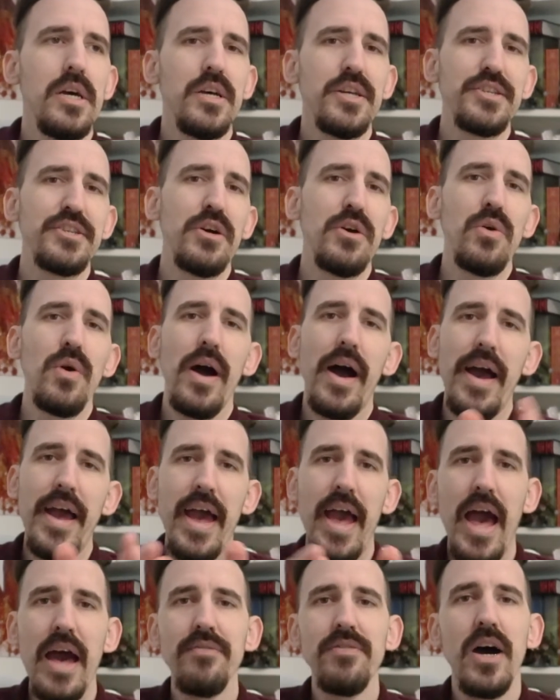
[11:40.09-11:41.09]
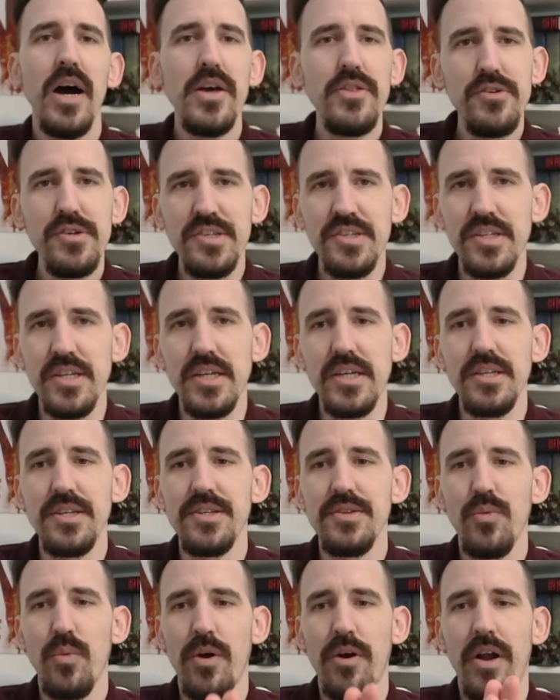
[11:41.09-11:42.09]
So I have other
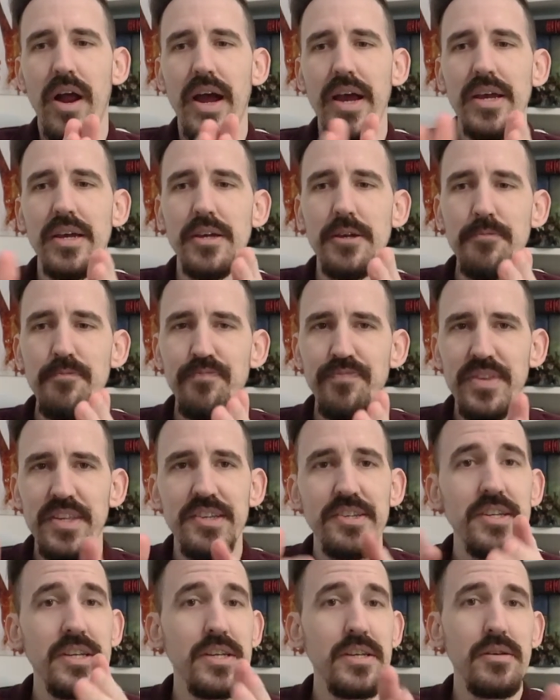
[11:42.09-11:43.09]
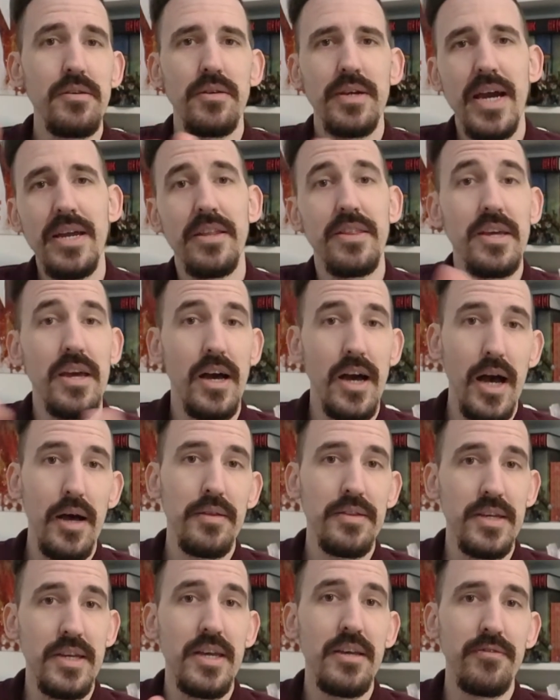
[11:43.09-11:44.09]
scenes where I see kind of
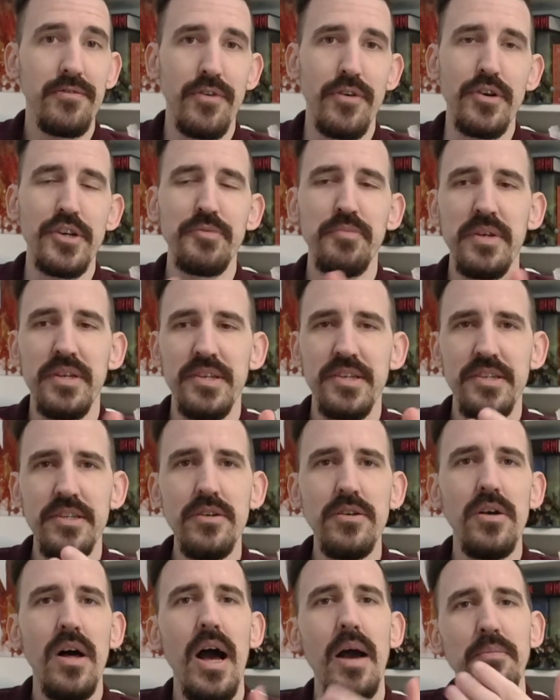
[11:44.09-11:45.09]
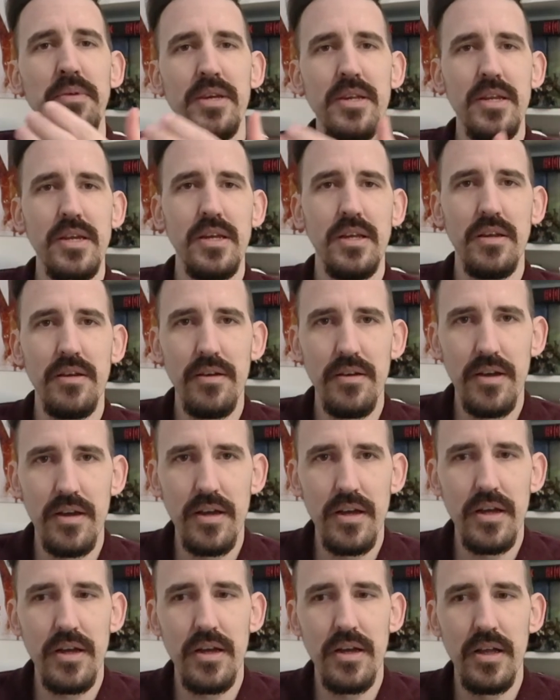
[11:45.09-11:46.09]
the inverse, but it's still, I'm getting
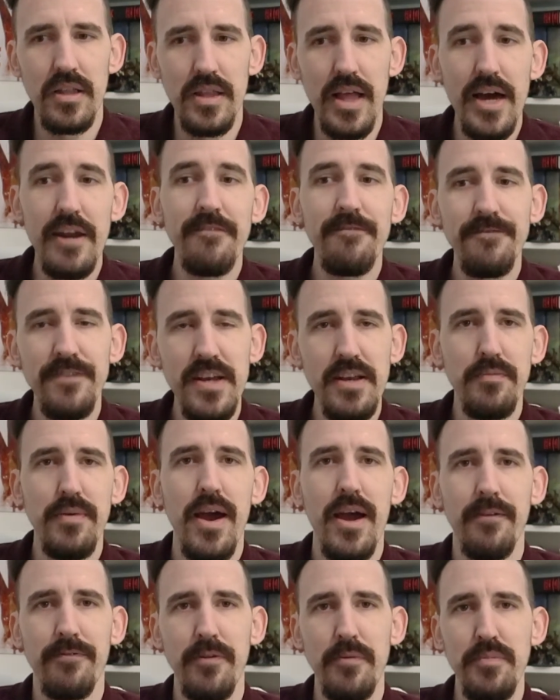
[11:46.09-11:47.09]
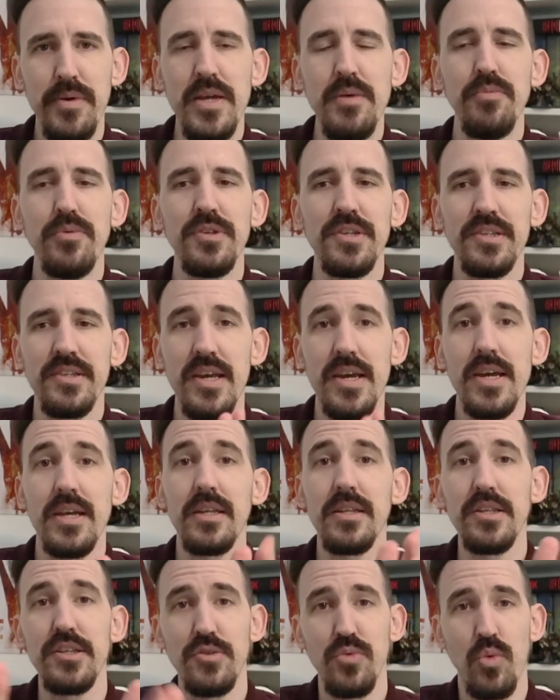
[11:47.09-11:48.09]
a lot of feedback from people
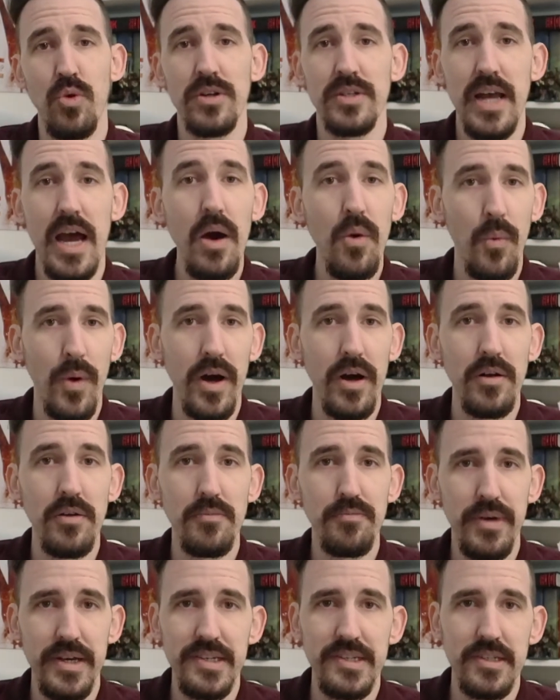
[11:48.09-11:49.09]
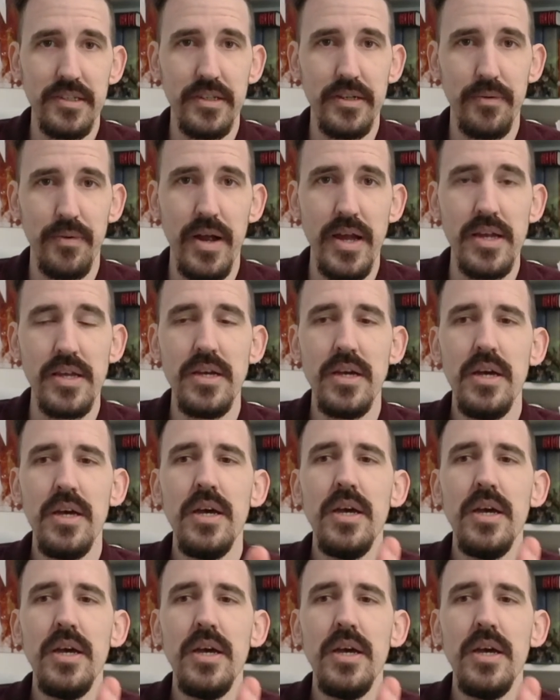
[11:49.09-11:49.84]
saying this worked out well, basically, right?